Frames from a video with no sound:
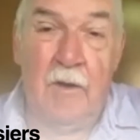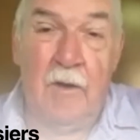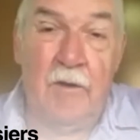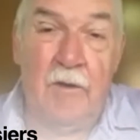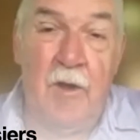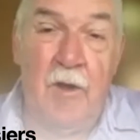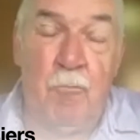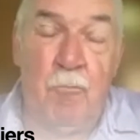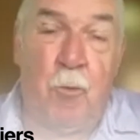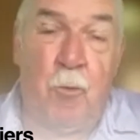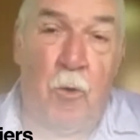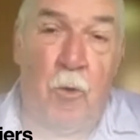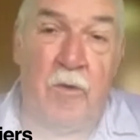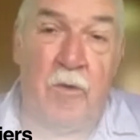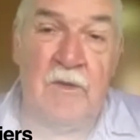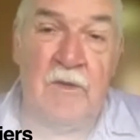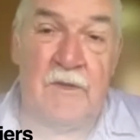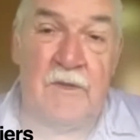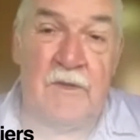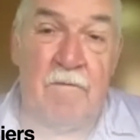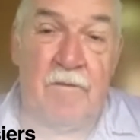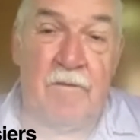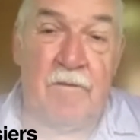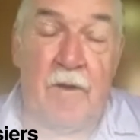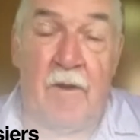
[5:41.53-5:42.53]
the
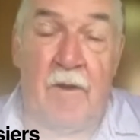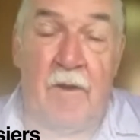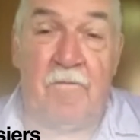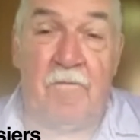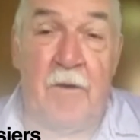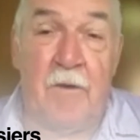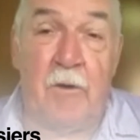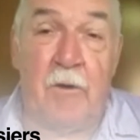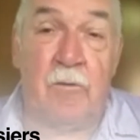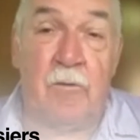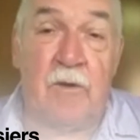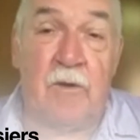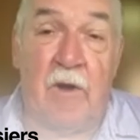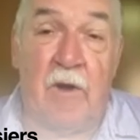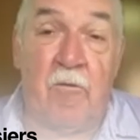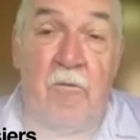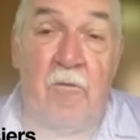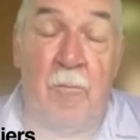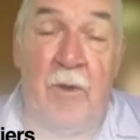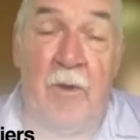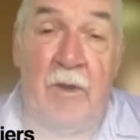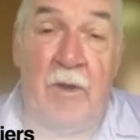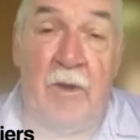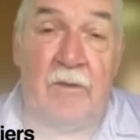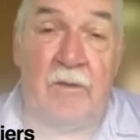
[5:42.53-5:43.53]
importance of the federal
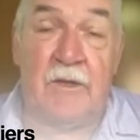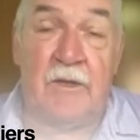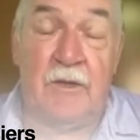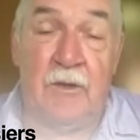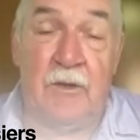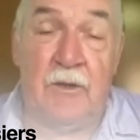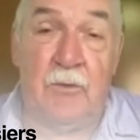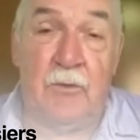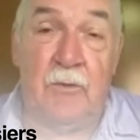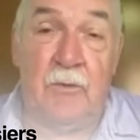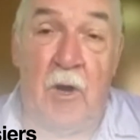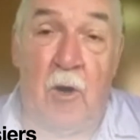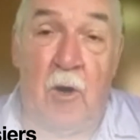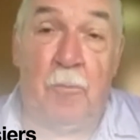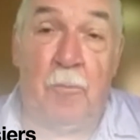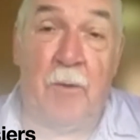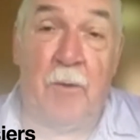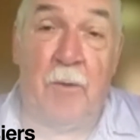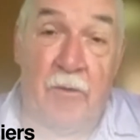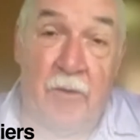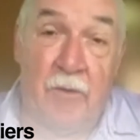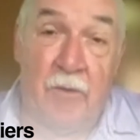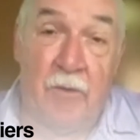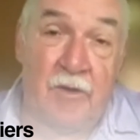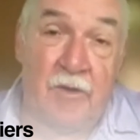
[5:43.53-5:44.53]
government to help
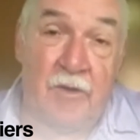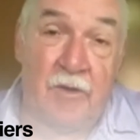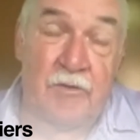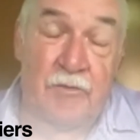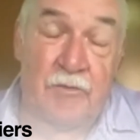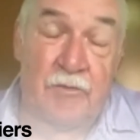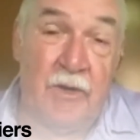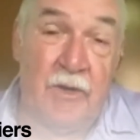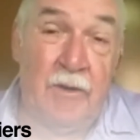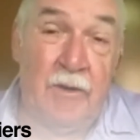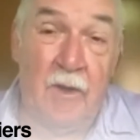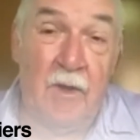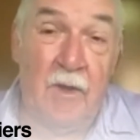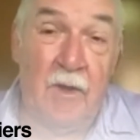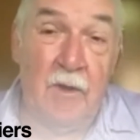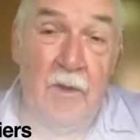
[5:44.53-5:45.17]
our industry.